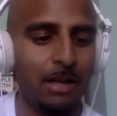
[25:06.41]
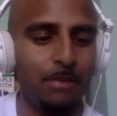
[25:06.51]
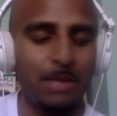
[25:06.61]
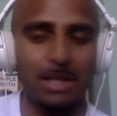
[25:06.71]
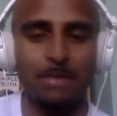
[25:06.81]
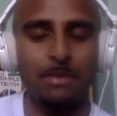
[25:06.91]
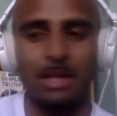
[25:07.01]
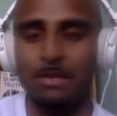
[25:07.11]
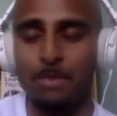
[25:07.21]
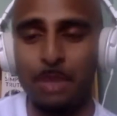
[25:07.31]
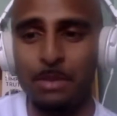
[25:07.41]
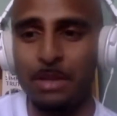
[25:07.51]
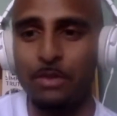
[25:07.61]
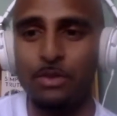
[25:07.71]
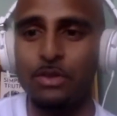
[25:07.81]
there's
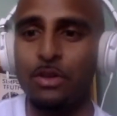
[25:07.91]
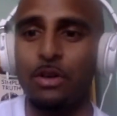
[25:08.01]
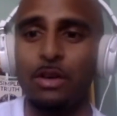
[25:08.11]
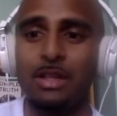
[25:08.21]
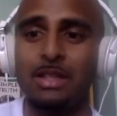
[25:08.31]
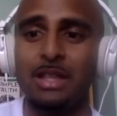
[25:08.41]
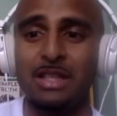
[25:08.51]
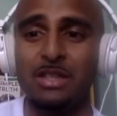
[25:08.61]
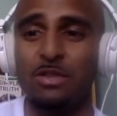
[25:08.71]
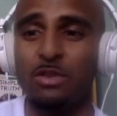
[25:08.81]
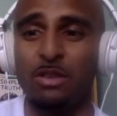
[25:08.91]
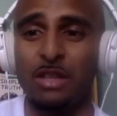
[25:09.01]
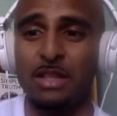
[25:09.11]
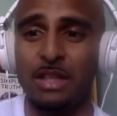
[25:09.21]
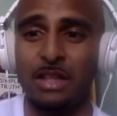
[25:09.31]
biblical stories, there's
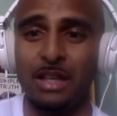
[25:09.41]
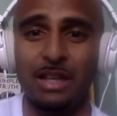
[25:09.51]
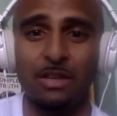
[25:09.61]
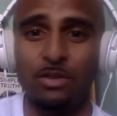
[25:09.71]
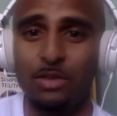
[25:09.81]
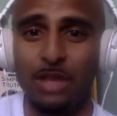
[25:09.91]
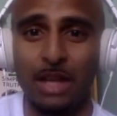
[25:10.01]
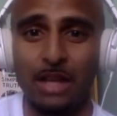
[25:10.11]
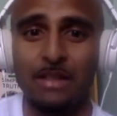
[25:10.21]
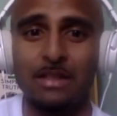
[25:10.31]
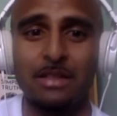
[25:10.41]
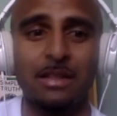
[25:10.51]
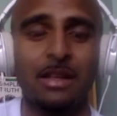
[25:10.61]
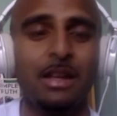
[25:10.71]
stories in the Hindu texts,